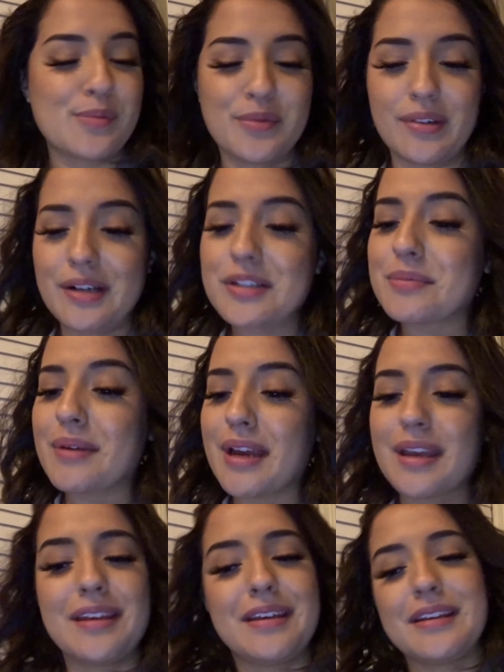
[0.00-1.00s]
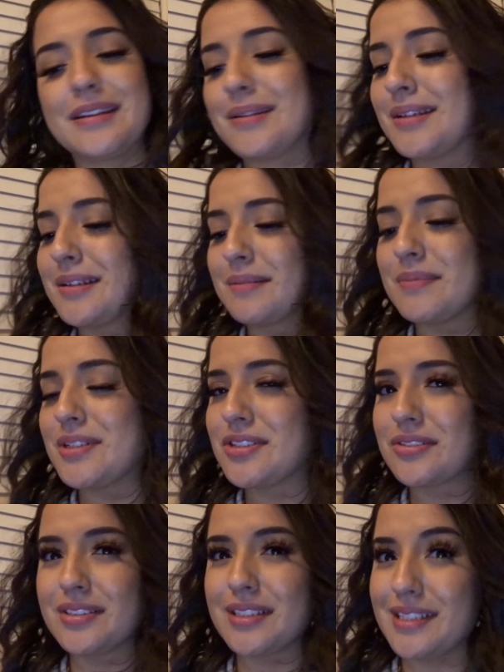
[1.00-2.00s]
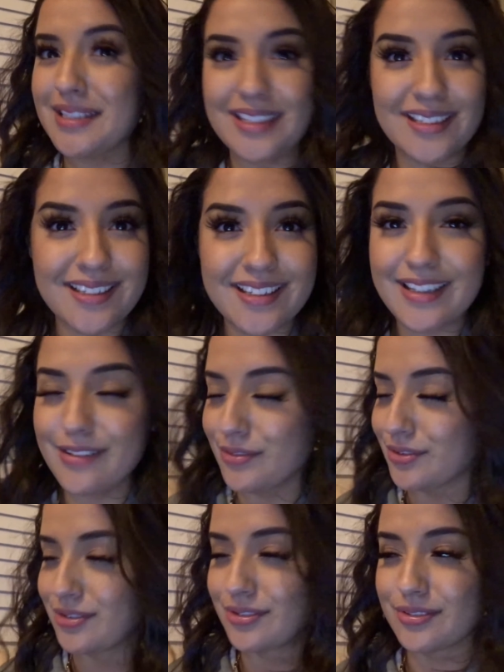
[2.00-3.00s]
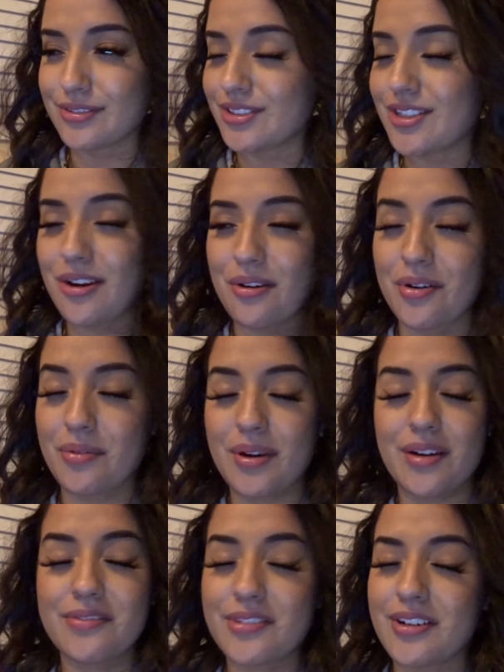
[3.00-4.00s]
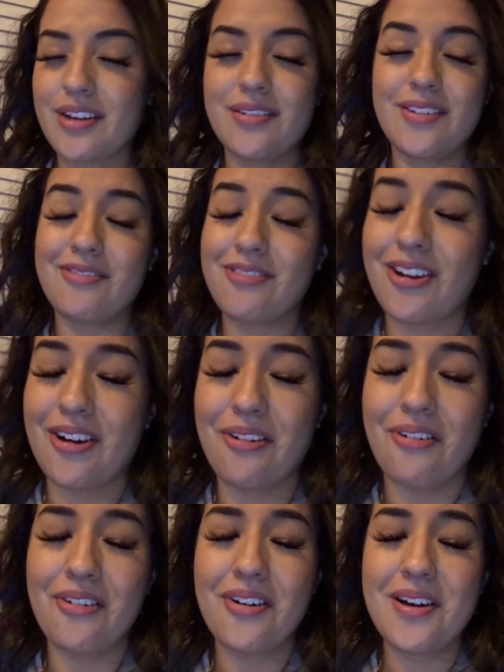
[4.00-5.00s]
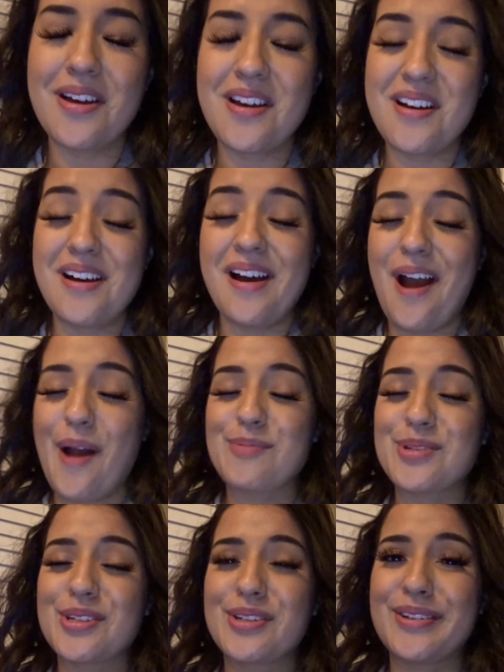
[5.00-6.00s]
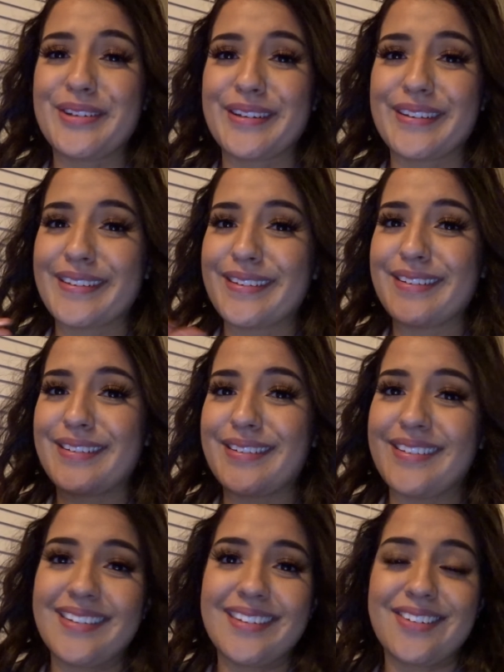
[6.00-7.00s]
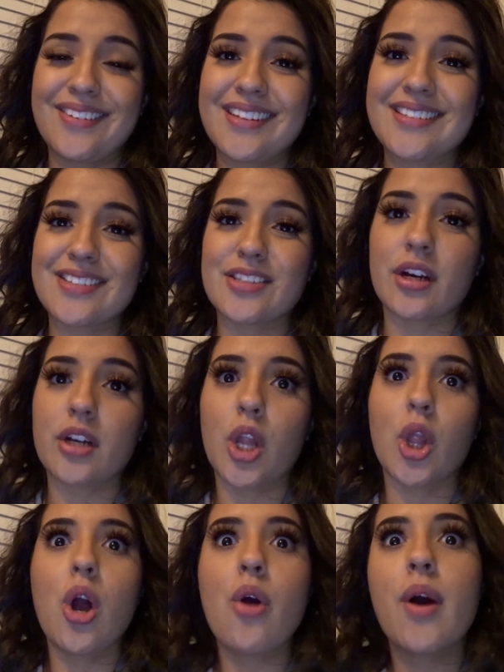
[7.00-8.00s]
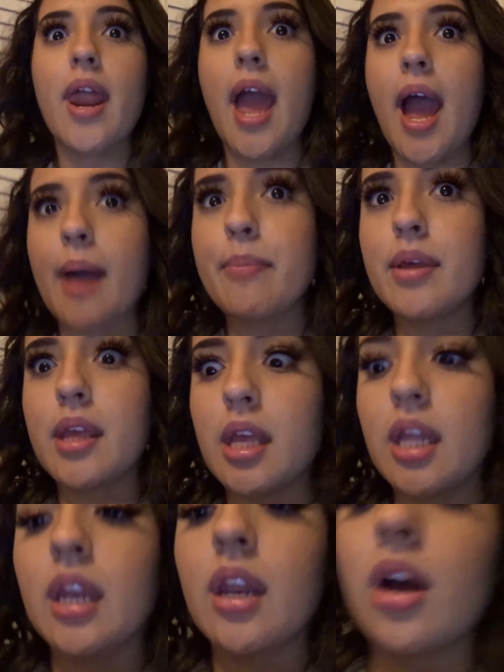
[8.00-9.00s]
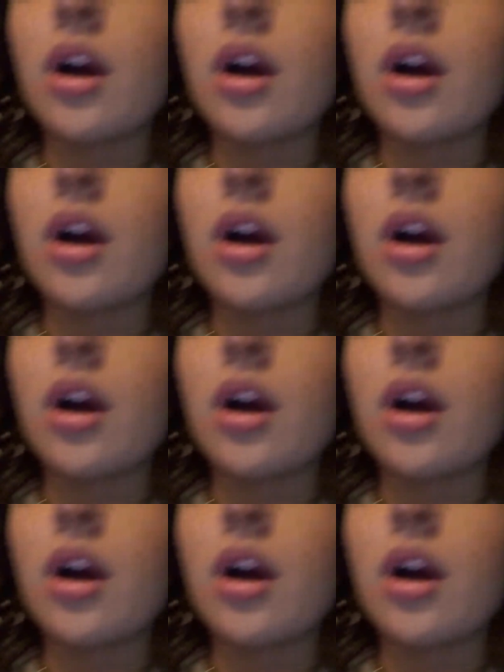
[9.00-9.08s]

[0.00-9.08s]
Watch my mystery evil show or whatever. I don't even know. I'm just gonna do this and start. Look what happened.